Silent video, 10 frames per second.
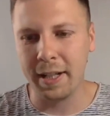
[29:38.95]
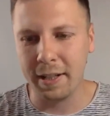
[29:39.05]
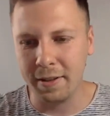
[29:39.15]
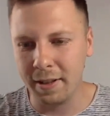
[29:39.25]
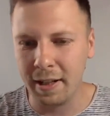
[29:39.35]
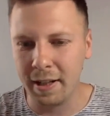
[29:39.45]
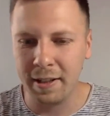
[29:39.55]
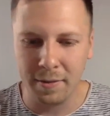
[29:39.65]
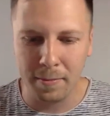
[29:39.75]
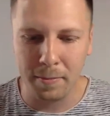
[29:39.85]
and
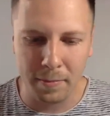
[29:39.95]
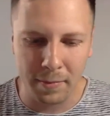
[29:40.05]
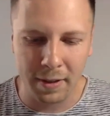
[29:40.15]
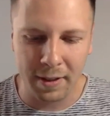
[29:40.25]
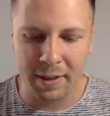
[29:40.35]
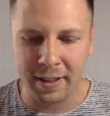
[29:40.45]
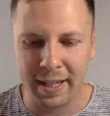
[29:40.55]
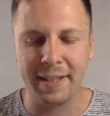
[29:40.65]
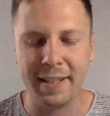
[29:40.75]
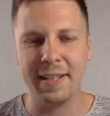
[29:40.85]

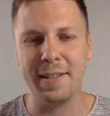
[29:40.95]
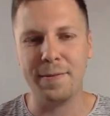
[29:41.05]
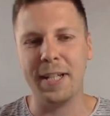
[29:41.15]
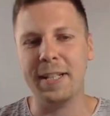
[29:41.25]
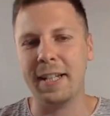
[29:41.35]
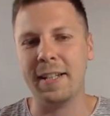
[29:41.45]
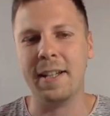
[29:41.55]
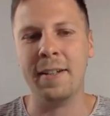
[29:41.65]
getting these feelings out